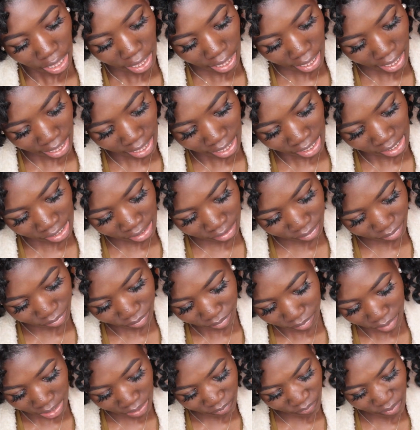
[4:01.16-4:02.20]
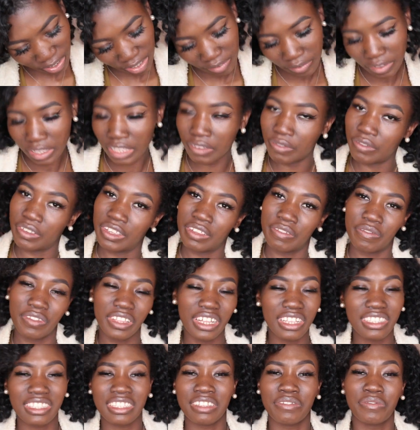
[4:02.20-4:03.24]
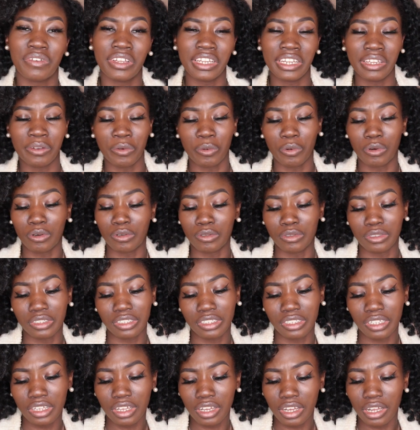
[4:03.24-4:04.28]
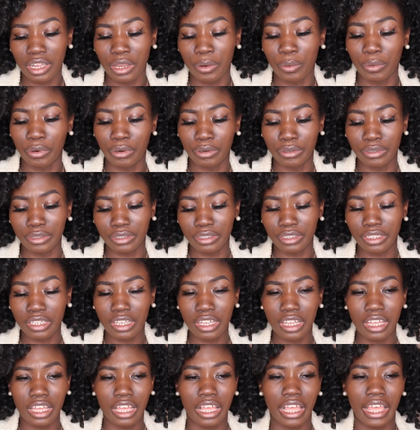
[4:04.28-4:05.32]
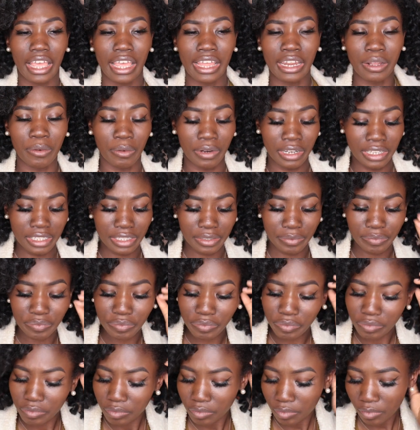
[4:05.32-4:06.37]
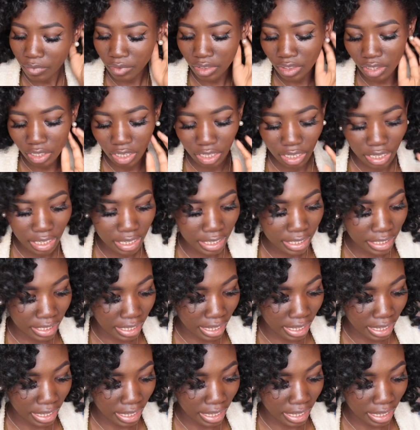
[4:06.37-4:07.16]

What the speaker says: And if that's even a word, anyways, it